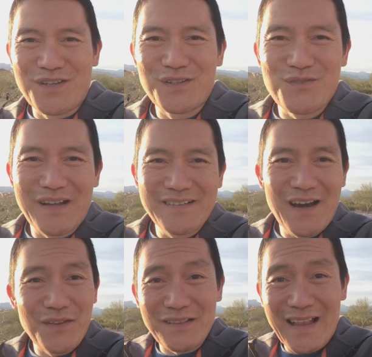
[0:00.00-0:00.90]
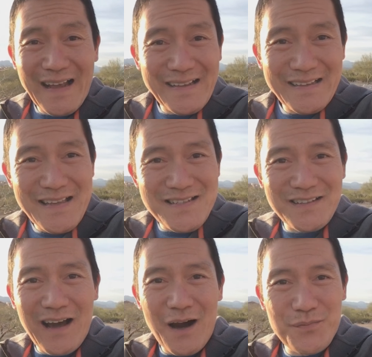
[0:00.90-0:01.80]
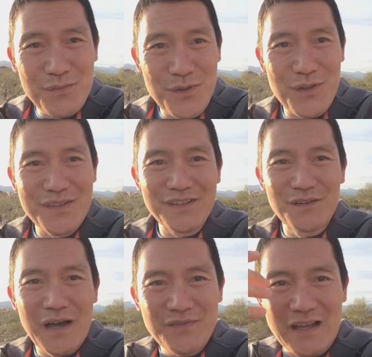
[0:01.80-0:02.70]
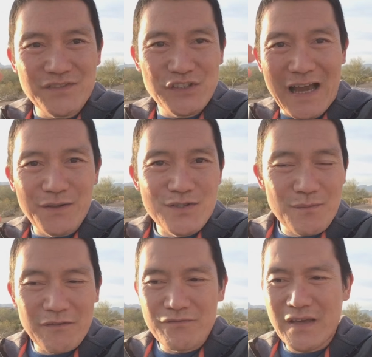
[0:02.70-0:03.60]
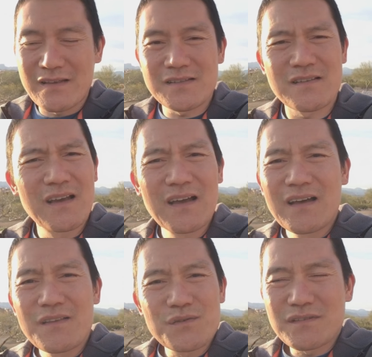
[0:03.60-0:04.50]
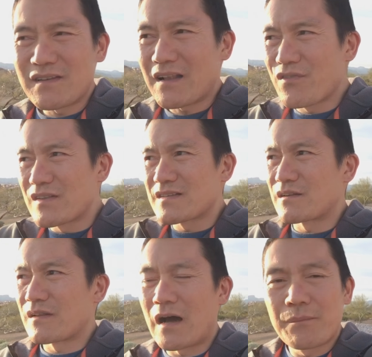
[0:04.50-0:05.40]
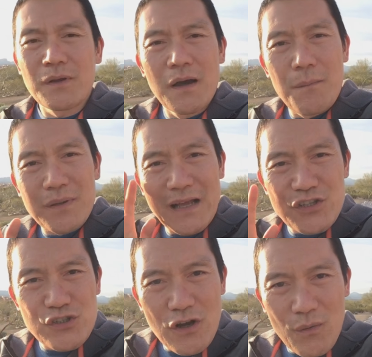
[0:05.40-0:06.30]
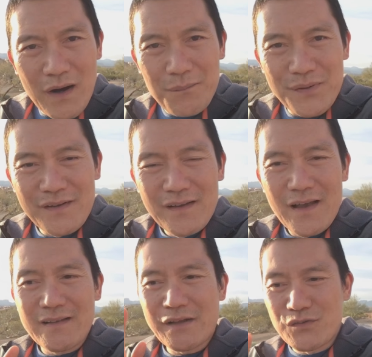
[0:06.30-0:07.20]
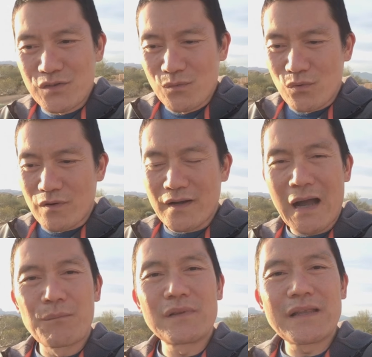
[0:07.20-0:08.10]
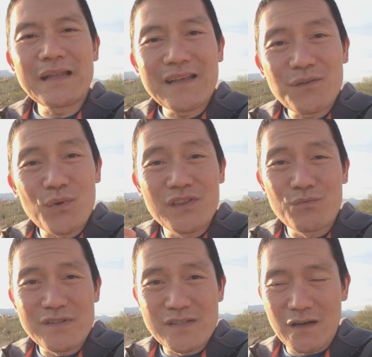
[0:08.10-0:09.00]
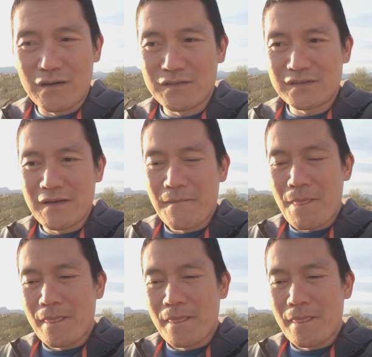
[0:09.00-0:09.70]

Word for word: results right now. The lighting isn't optimal. You know, I've got shadows on my face. There's a lot of things that are not optimal, but I show up and I do the work. I'm lenient with the results